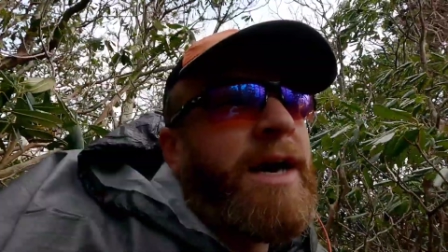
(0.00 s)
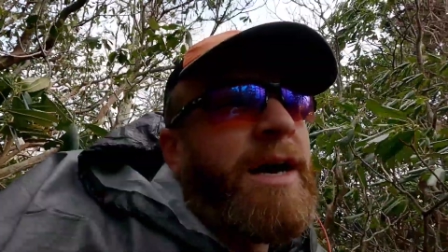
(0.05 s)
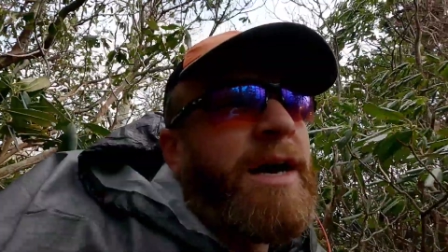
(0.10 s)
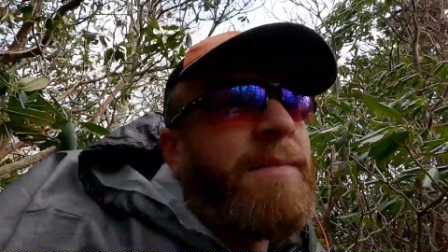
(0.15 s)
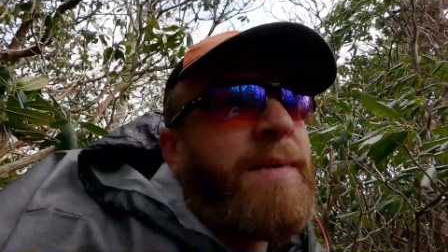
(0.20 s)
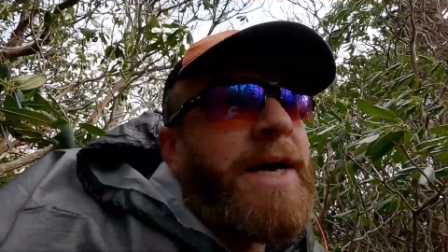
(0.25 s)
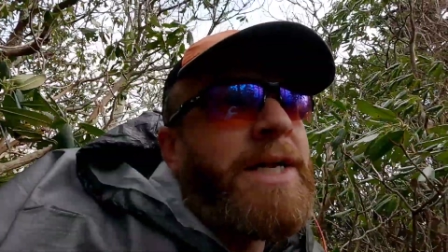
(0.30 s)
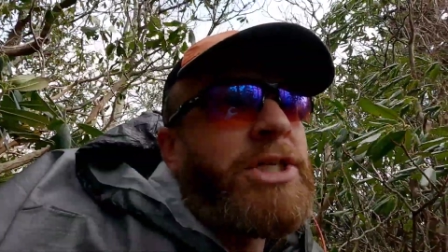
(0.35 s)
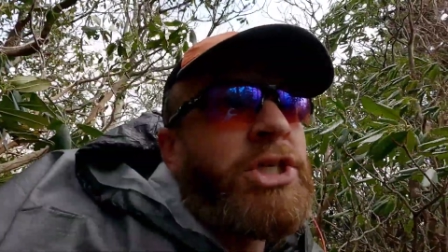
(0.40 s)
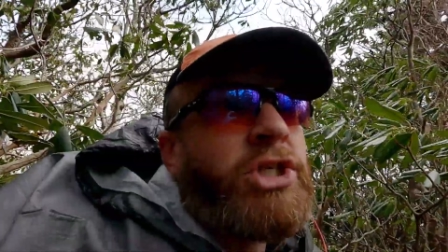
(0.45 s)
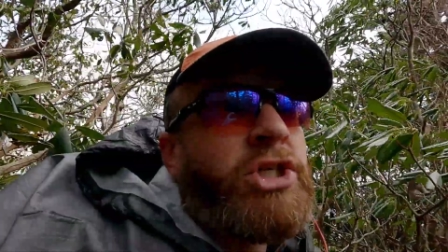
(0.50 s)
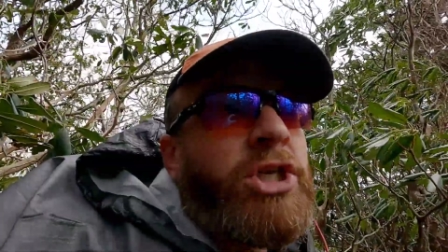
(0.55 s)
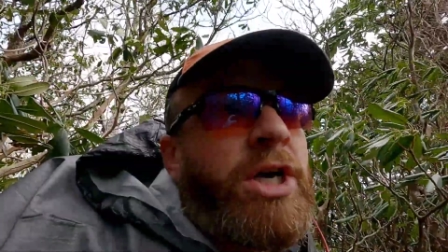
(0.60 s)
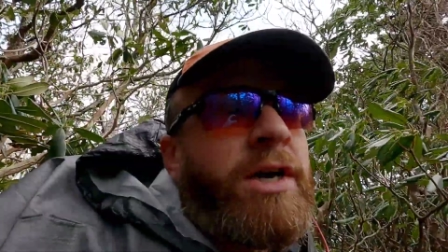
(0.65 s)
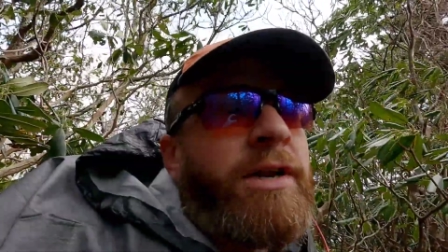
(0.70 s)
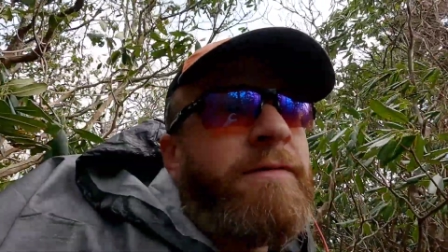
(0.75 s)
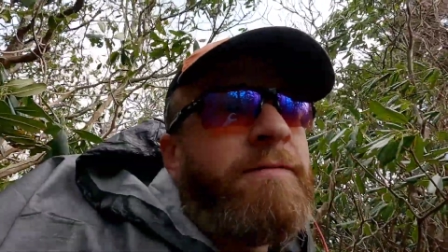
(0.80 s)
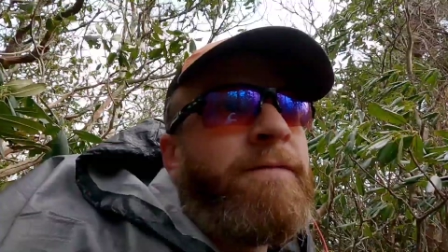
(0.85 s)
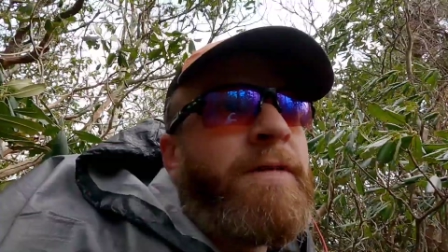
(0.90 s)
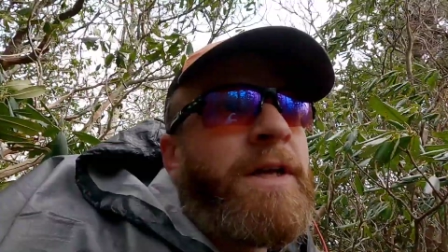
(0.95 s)
Um, I just
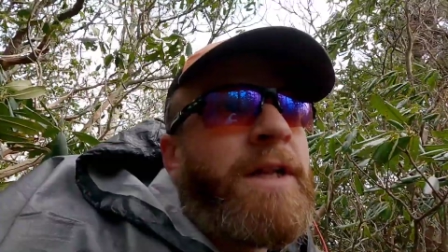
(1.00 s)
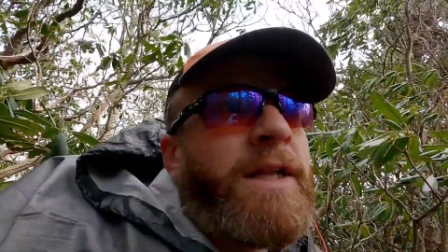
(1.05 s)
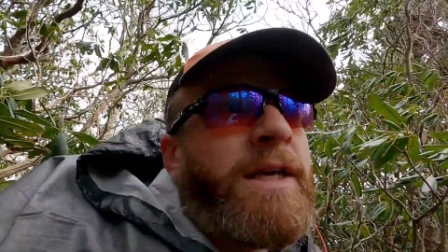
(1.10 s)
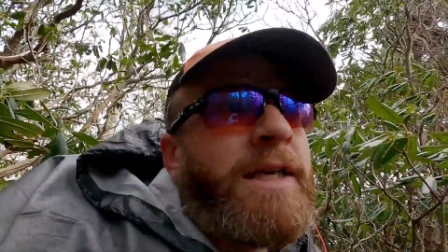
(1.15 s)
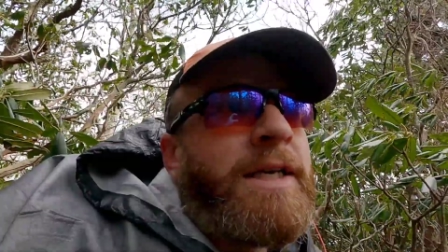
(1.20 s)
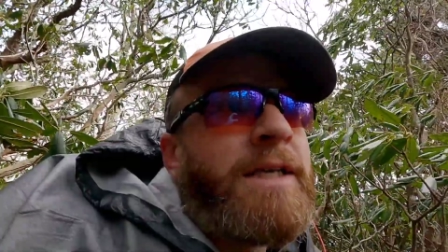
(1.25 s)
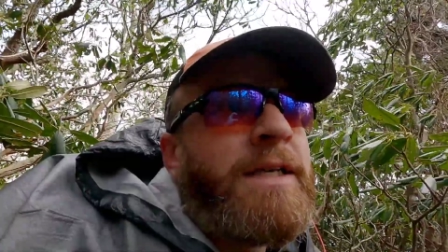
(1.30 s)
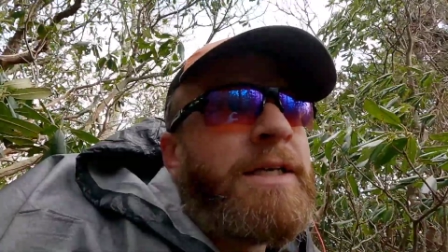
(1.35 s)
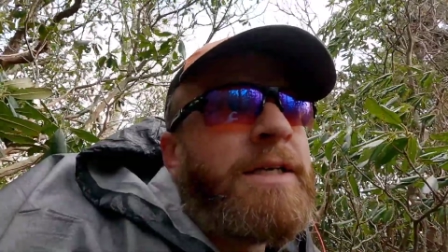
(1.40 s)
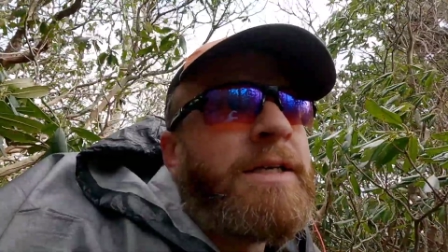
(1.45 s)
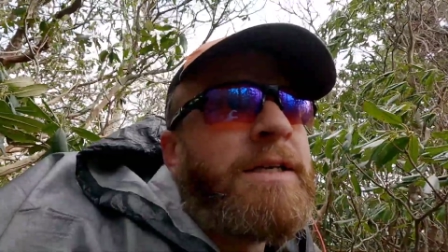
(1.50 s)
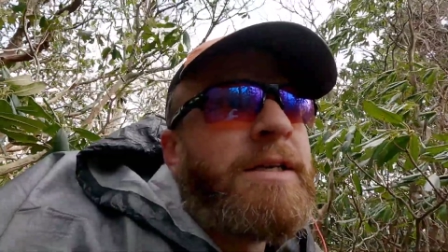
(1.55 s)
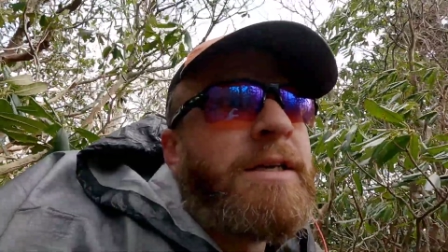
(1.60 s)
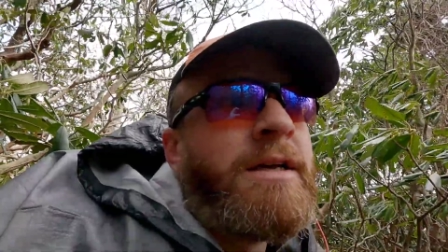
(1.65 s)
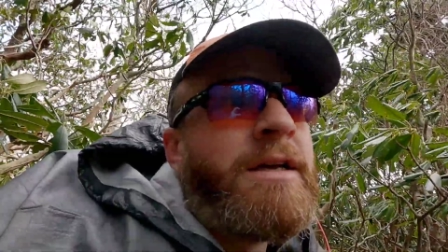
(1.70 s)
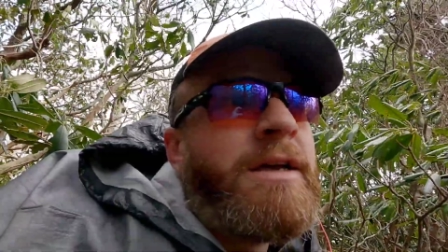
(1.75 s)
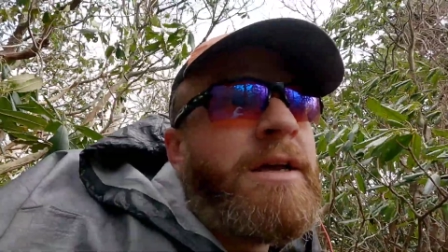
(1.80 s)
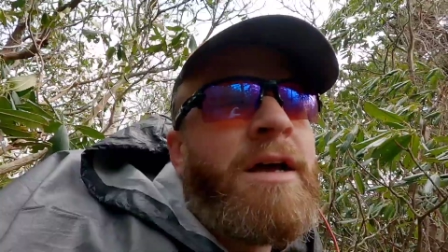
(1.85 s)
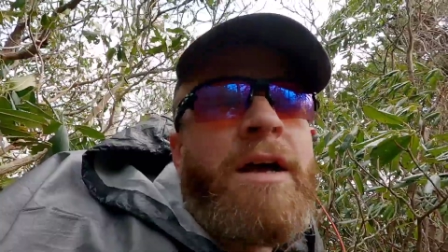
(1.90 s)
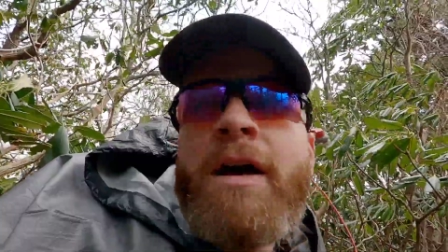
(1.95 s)
started feeling
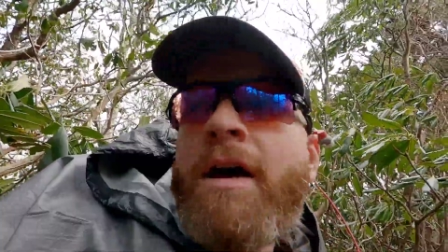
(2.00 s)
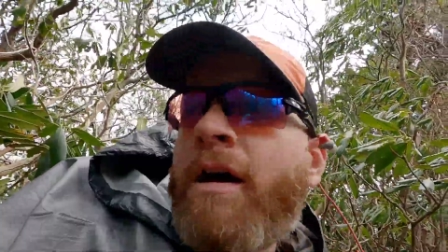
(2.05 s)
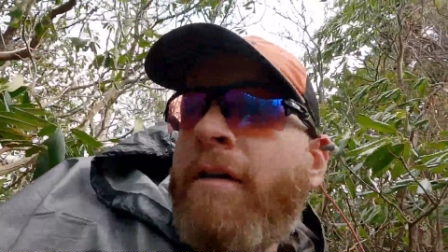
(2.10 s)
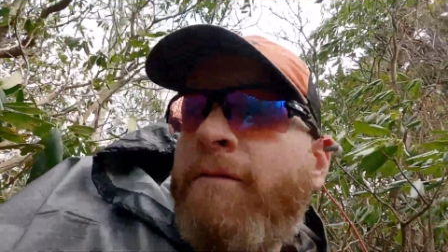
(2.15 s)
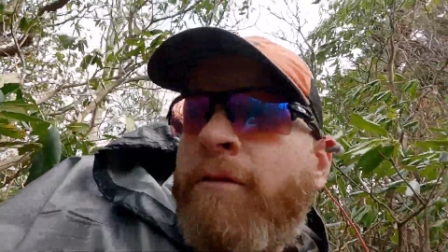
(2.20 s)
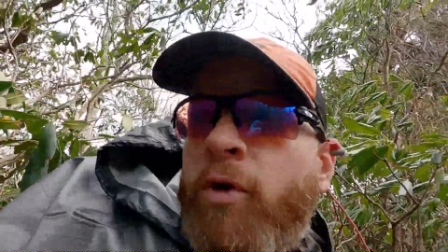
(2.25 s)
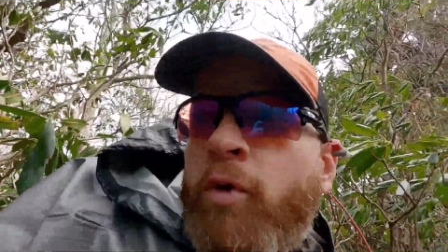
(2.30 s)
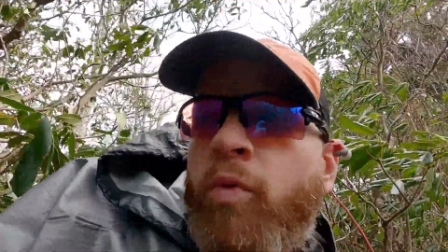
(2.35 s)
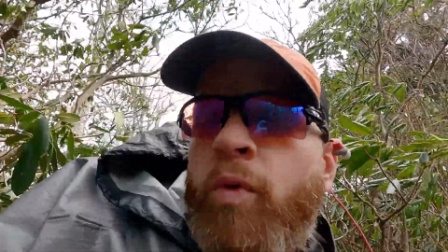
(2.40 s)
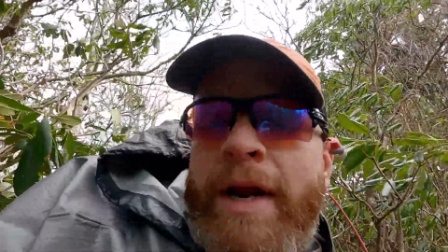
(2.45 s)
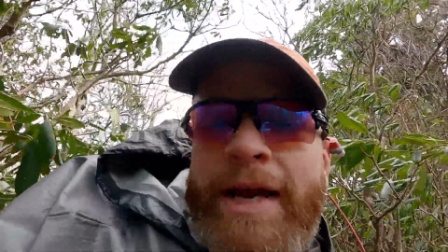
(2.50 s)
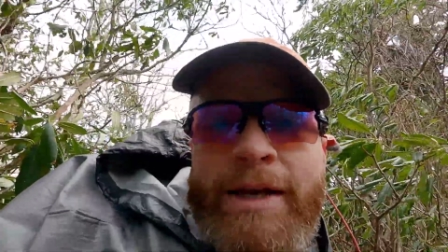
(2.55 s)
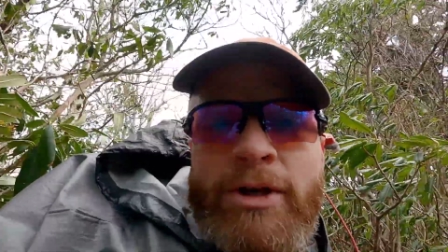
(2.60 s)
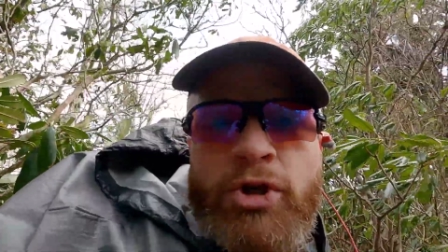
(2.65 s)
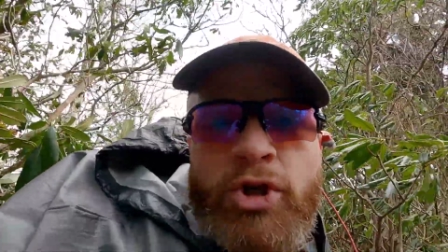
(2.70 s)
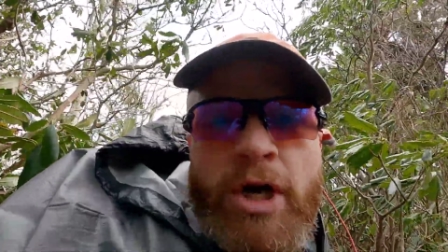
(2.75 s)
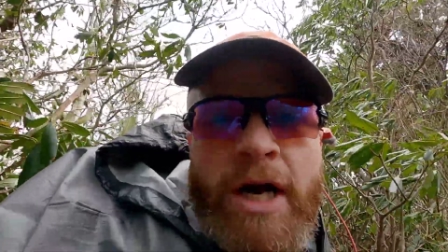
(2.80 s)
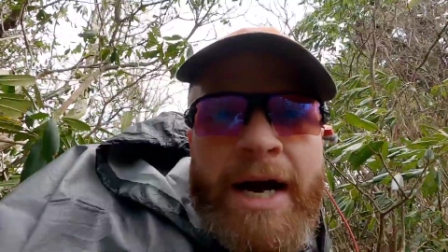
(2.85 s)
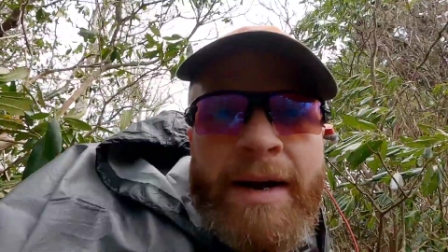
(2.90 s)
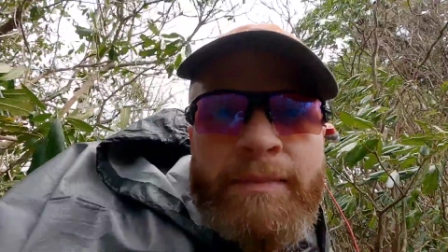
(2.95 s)
a few
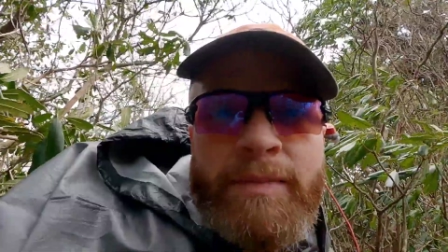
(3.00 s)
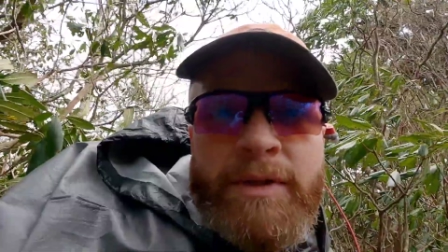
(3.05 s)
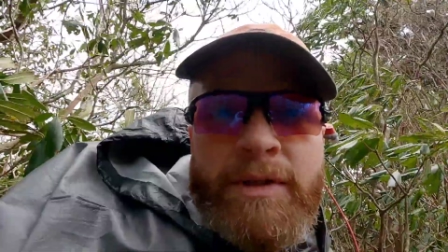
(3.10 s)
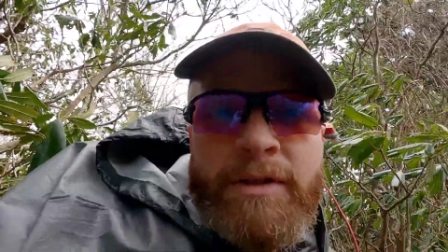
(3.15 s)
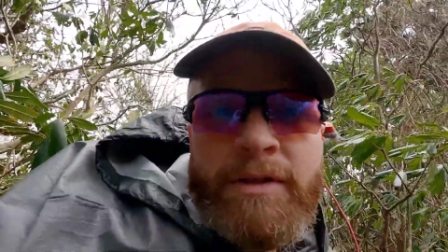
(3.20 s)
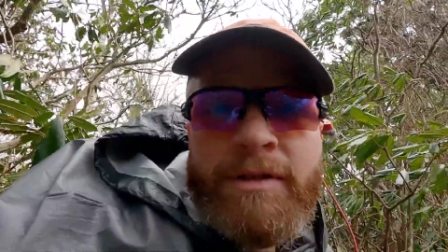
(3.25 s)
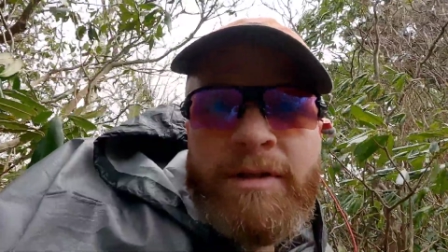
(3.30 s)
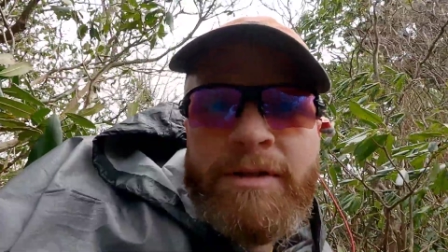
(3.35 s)
raindrops,